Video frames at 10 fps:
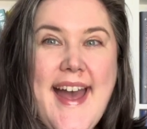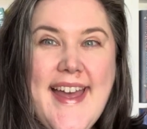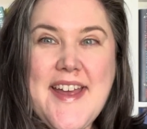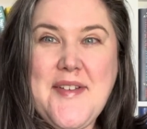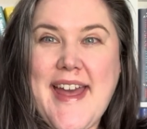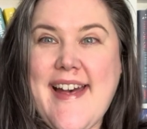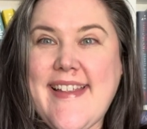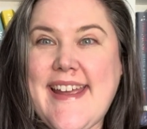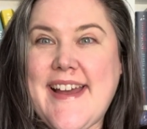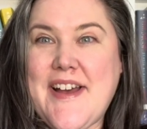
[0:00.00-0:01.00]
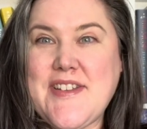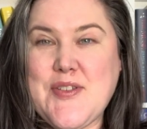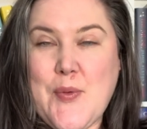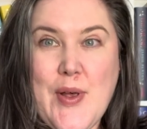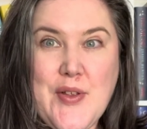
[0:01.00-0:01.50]
Hi, I'm Callie and
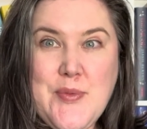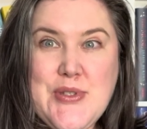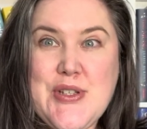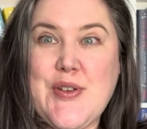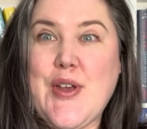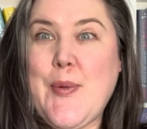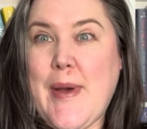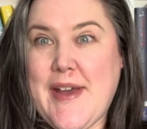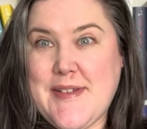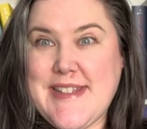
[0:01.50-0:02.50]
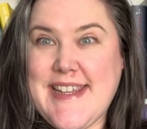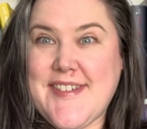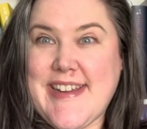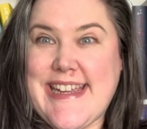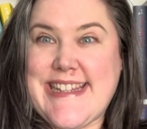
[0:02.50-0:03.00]
welcome to Kapowski
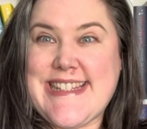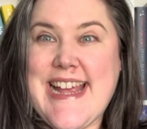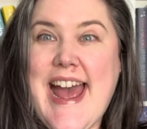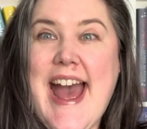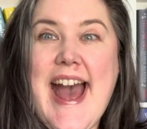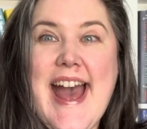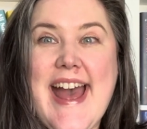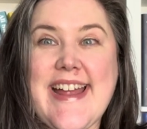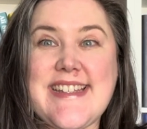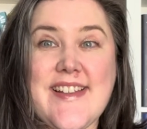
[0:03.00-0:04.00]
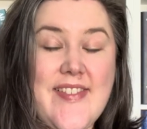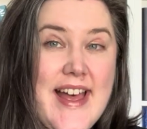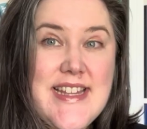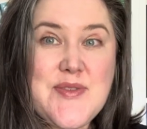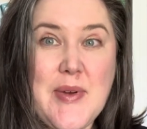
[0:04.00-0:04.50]
Reads. And
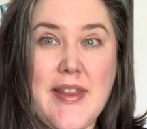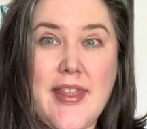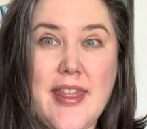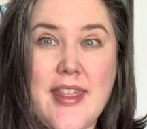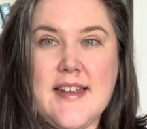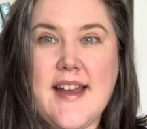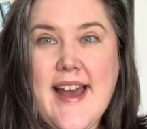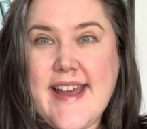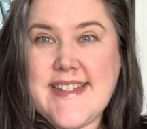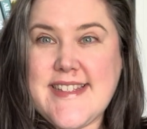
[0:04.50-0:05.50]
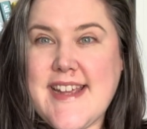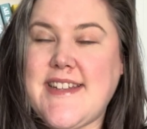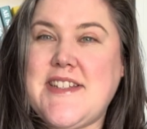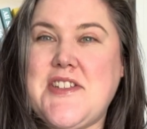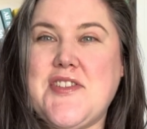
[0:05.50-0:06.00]
last month I
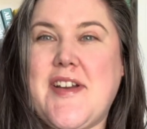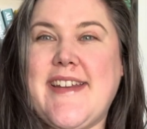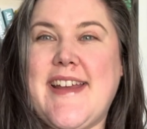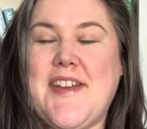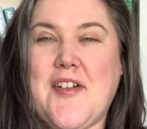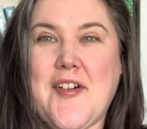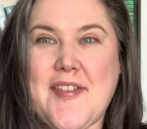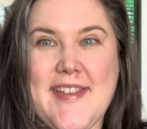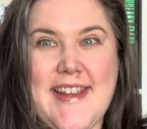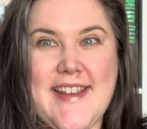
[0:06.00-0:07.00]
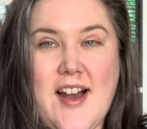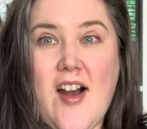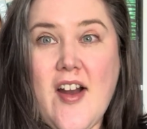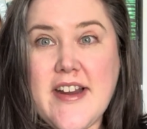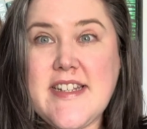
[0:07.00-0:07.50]
decided to join in on the
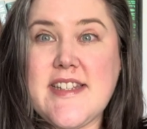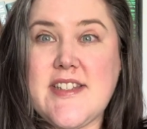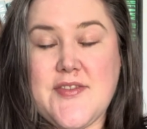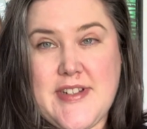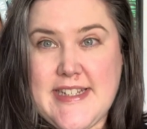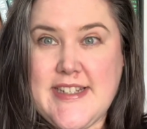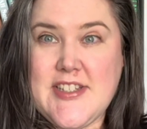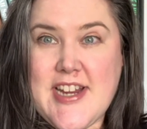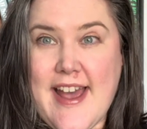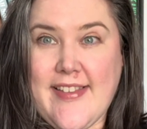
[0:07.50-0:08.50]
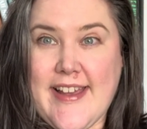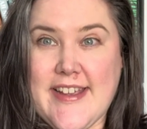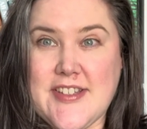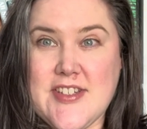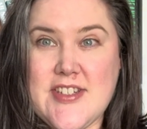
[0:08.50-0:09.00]
hardest reading
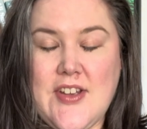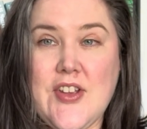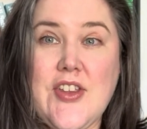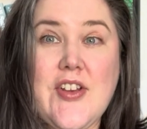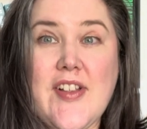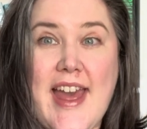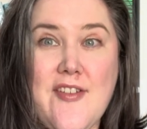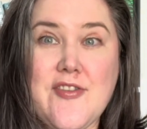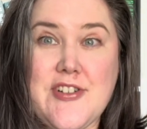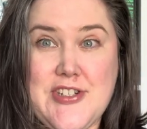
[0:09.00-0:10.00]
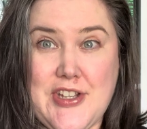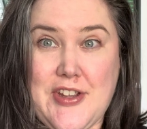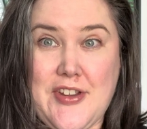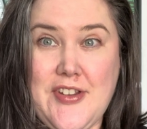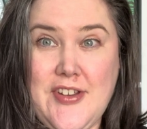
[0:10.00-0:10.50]
challenge you'll ever
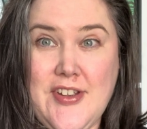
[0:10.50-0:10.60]
do.